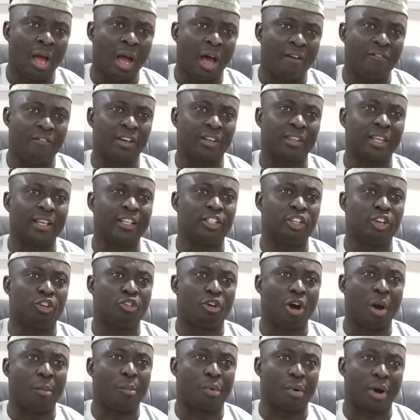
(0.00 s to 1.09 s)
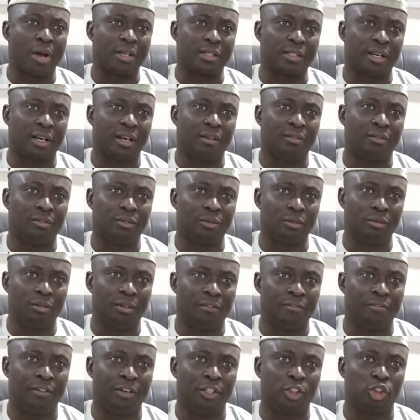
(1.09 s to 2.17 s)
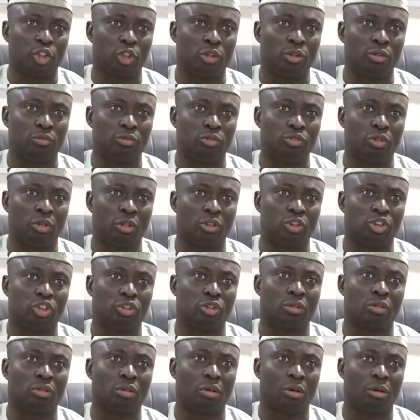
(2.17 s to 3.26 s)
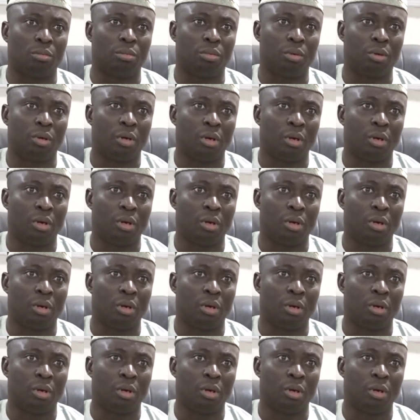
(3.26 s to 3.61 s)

affected the general price level. Inflation got shot up.